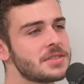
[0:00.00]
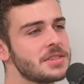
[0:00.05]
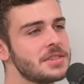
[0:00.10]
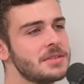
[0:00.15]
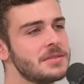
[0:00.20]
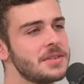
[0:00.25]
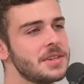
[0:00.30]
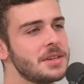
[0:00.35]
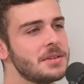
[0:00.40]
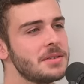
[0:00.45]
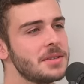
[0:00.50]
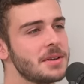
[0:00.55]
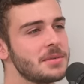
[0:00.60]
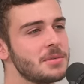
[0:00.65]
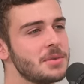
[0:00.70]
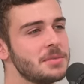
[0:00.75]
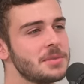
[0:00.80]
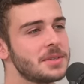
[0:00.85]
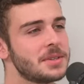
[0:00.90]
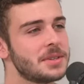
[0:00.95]
Seen the video of that
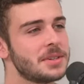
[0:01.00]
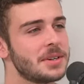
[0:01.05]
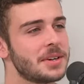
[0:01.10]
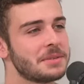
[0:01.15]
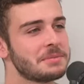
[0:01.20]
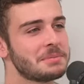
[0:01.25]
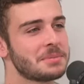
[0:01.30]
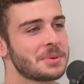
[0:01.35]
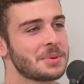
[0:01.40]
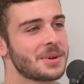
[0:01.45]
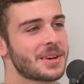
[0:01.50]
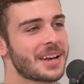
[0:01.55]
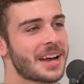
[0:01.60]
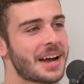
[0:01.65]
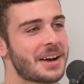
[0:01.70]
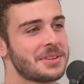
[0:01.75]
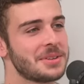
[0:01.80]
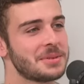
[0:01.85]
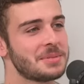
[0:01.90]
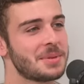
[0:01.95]
woman that brought a
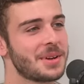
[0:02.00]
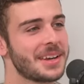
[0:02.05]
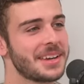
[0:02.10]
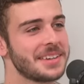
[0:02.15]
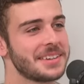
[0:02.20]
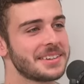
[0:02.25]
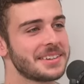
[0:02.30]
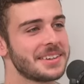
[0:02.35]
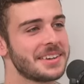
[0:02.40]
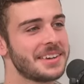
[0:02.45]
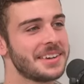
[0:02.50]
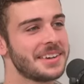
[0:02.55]
cat on the plane.